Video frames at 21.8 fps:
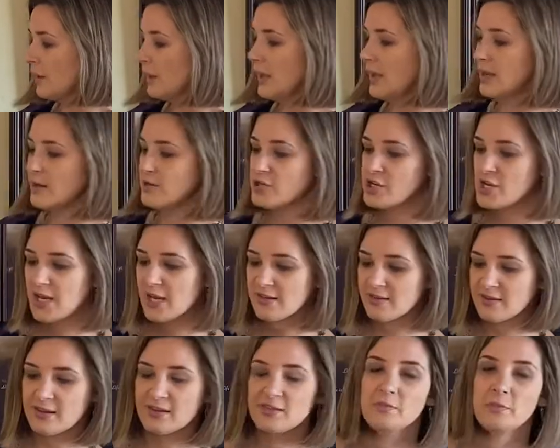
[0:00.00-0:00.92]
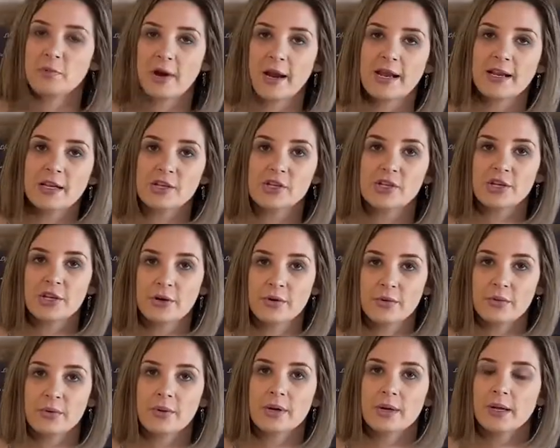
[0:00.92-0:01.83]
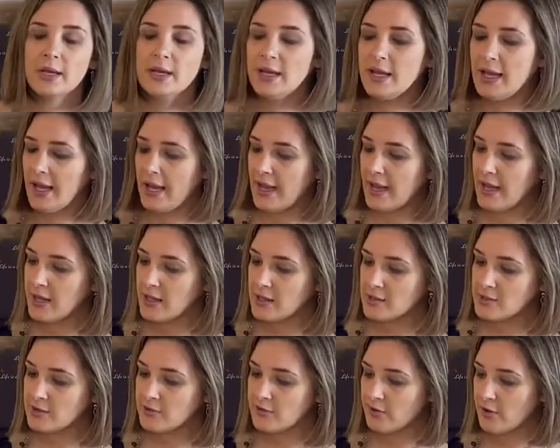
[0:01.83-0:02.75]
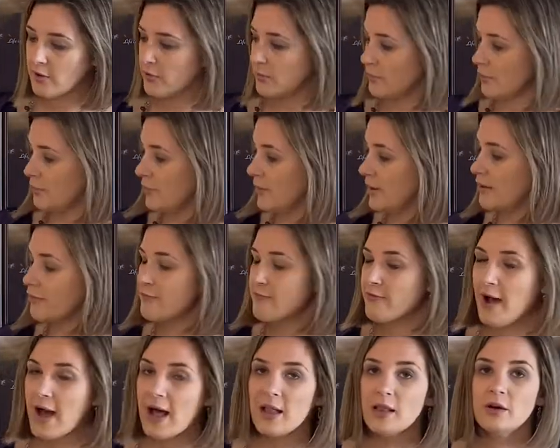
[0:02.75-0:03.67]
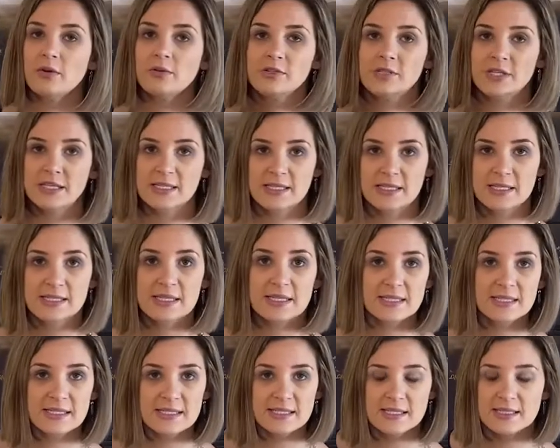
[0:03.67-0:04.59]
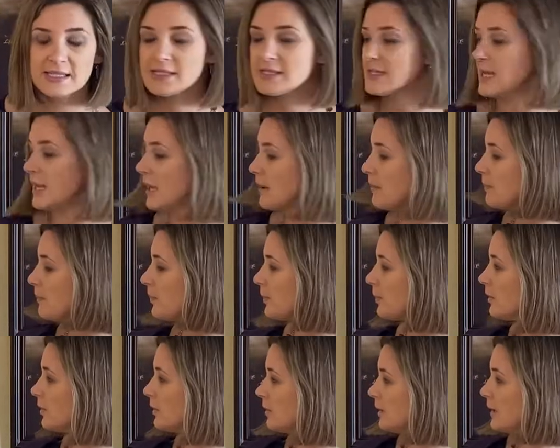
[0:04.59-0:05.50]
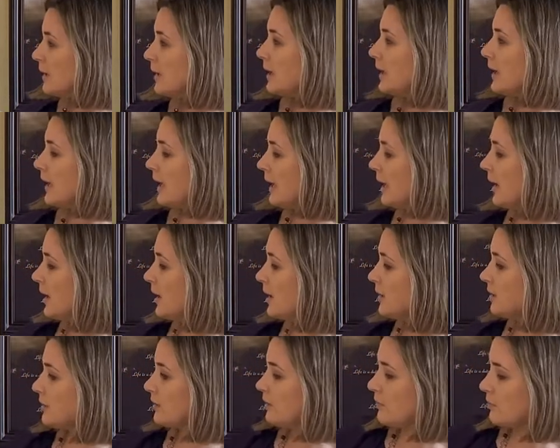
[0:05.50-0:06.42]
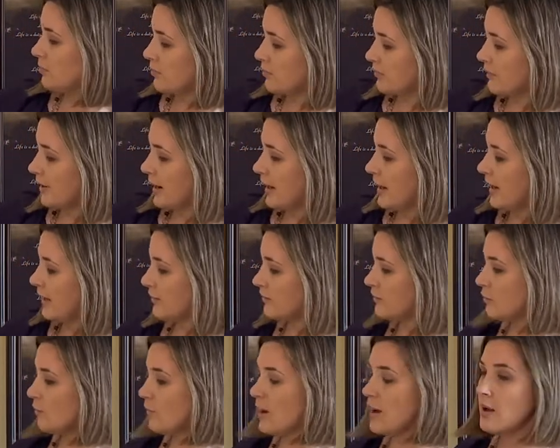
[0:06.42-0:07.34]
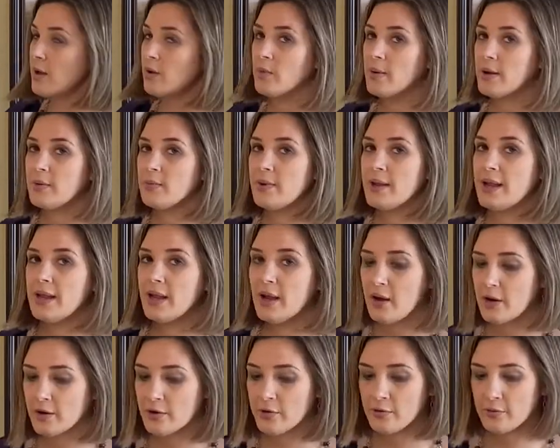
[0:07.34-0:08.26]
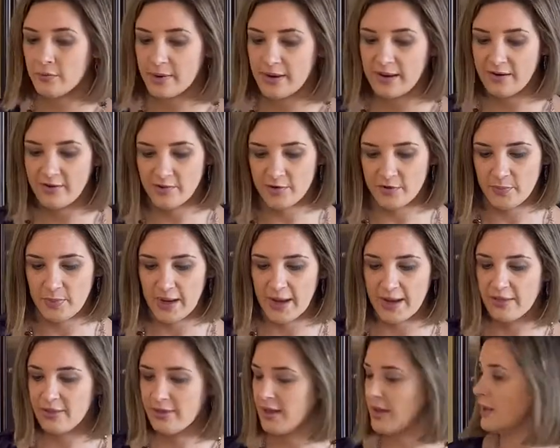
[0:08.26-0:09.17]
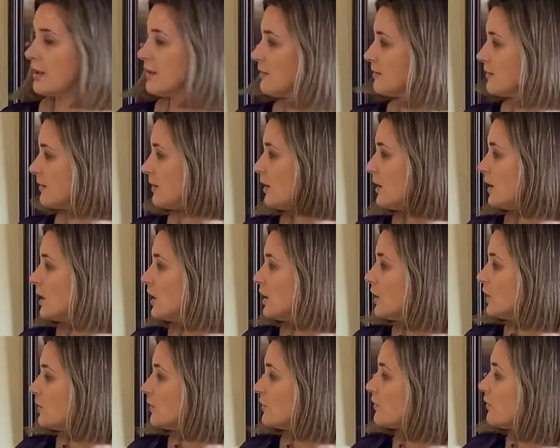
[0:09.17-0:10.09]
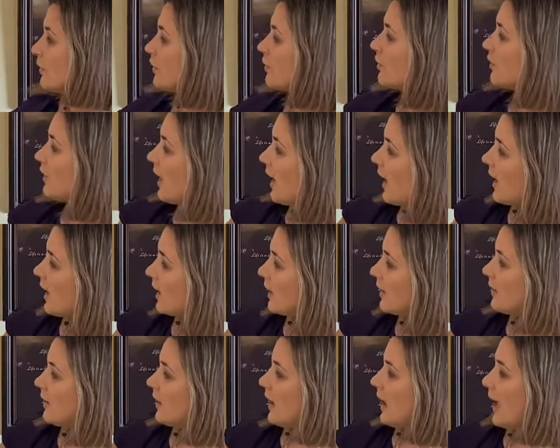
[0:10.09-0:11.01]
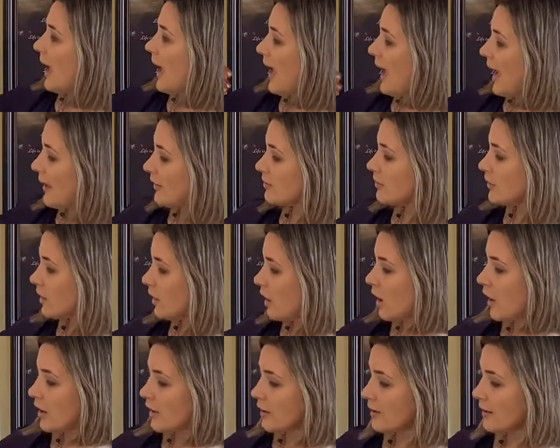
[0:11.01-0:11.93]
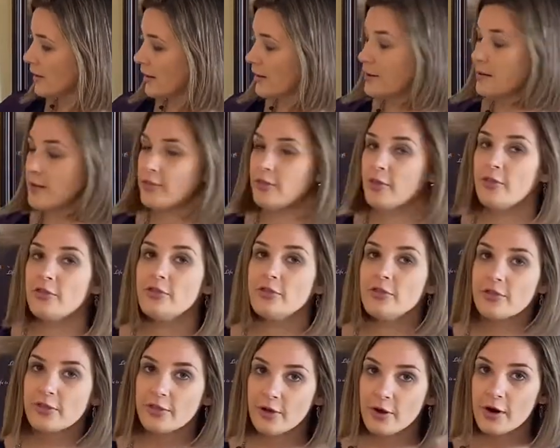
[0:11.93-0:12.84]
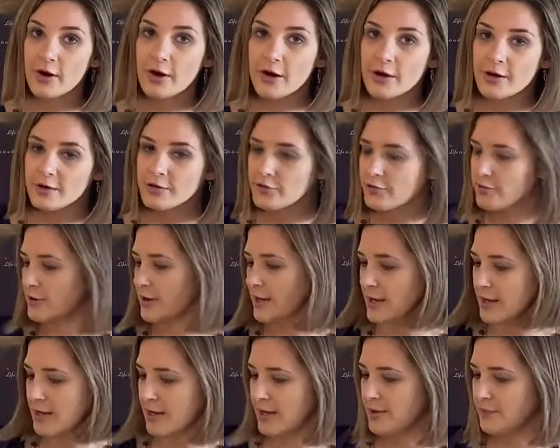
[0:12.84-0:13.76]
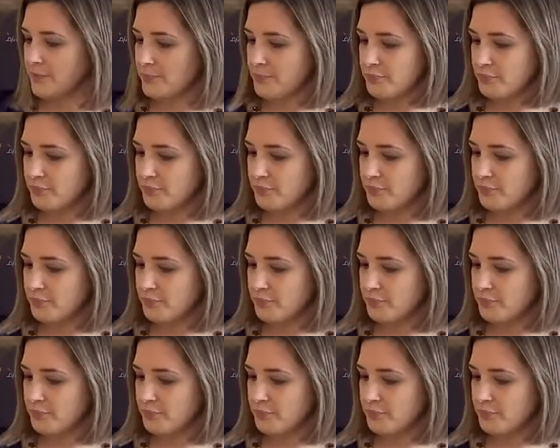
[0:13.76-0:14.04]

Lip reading: And Jesus prayed too. And so we follow Jesus' example and pray as well when we are grieved by things. So then at the garden, the third trinket